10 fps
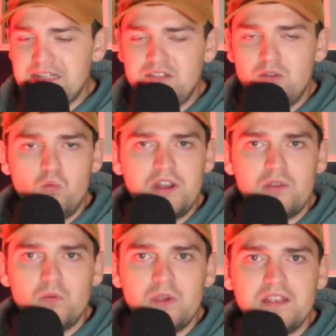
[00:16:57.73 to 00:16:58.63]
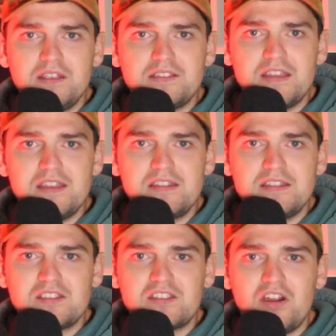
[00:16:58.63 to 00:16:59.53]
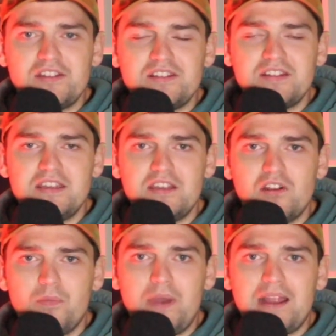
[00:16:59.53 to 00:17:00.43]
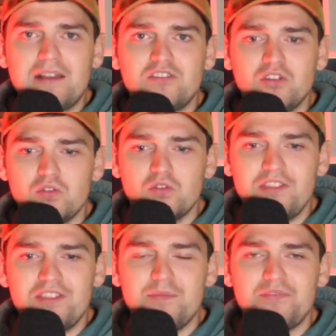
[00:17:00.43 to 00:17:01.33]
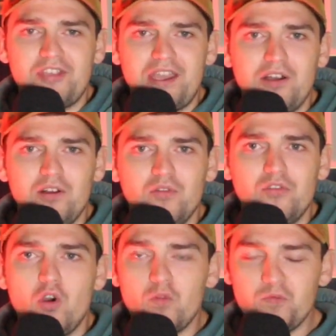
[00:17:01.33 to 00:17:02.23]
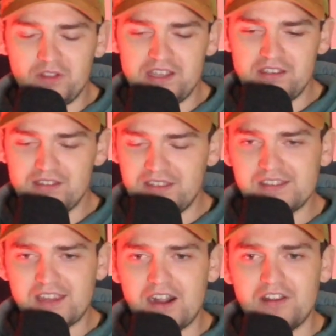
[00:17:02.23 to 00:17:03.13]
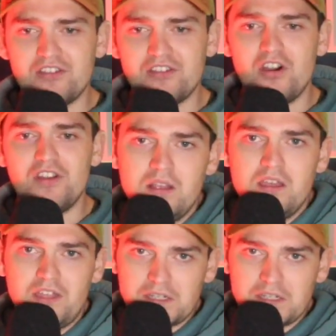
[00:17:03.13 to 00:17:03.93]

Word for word: to winning ways in the Scottish League, or back to themselves. Hopefully this carries on. Thanks